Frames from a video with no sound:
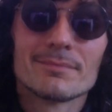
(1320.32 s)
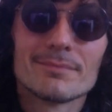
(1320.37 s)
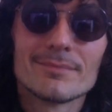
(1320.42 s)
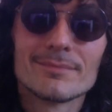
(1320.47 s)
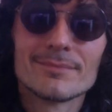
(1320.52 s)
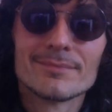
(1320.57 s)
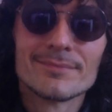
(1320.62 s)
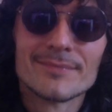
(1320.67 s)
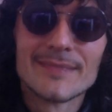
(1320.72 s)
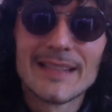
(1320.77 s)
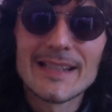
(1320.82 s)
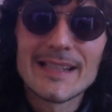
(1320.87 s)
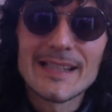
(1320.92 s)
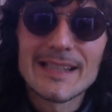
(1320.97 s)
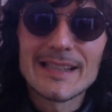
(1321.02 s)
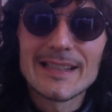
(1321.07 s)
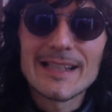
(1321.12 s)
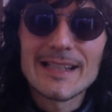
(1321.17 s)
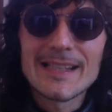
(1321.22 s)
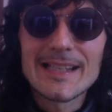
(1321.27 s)

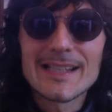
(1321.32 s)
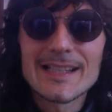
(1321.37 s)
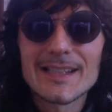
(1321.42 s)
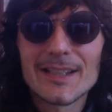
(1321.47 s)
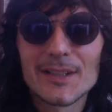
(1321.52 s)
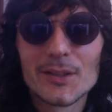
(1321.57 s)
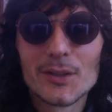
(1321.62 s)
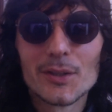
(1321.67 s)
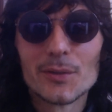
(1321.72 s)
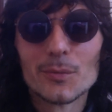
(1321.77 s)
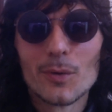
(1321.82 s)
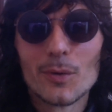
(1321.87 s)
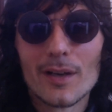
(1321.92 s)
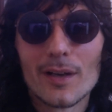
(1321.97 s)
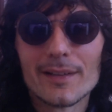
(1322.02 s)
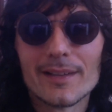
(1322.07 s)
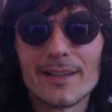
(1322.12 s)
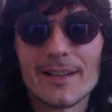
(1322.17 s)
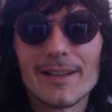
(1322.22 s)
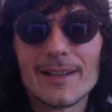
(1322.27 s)
This is a good
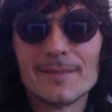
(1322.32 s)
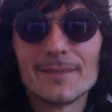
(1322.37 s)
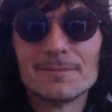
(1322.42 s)
one.